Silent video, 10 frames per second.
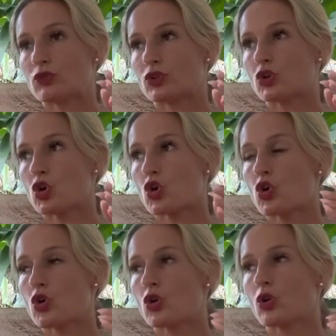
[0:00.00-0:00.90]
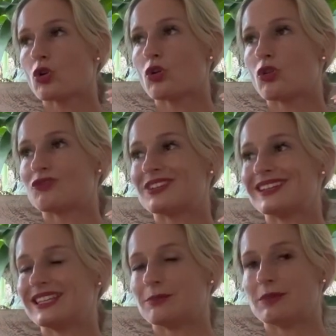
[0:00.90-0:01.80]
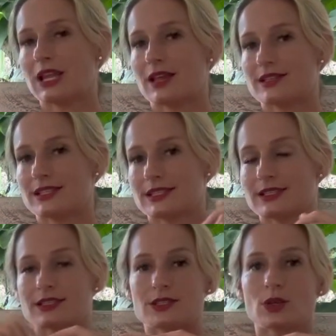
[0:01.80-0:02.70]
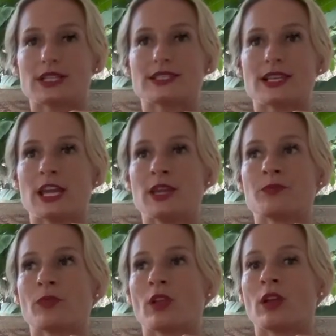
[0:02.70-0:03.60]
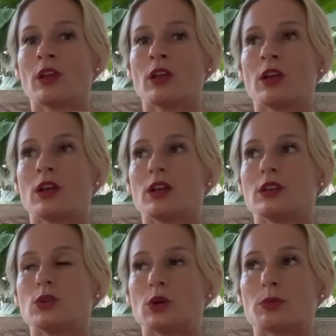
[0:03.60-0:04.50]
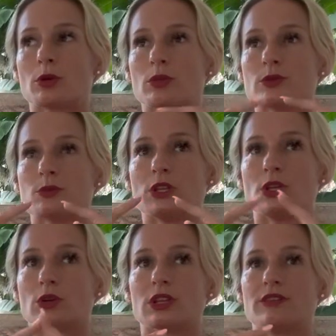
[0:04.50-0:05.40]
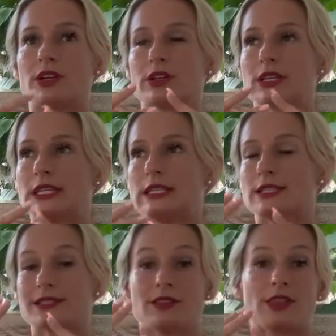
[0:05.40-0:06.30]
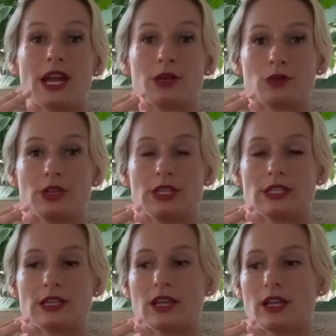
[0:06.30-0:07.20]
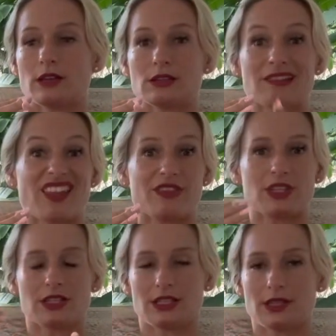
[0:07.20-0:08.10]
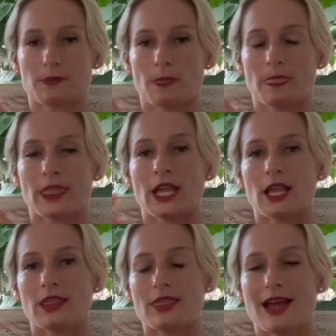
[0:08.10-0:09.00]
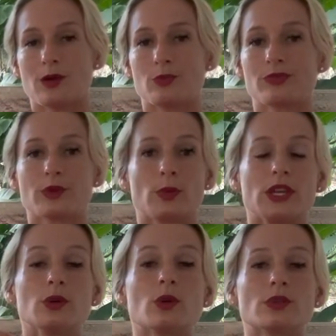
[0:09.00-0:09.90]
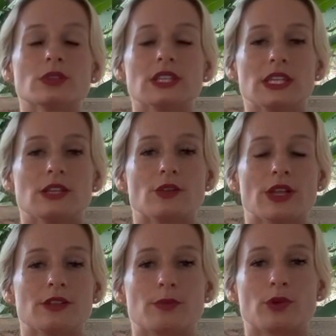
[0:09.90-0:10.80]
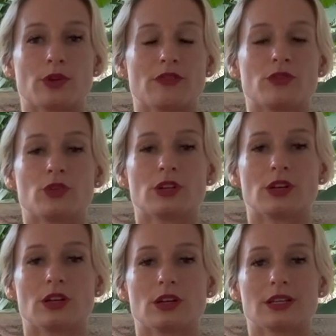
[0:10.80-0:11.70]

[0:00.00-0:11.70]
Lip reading: for all of the imbalances. So let's say you have problems with your liver, kidneys, and thyroid, and left knee. Now, when you only run the program for the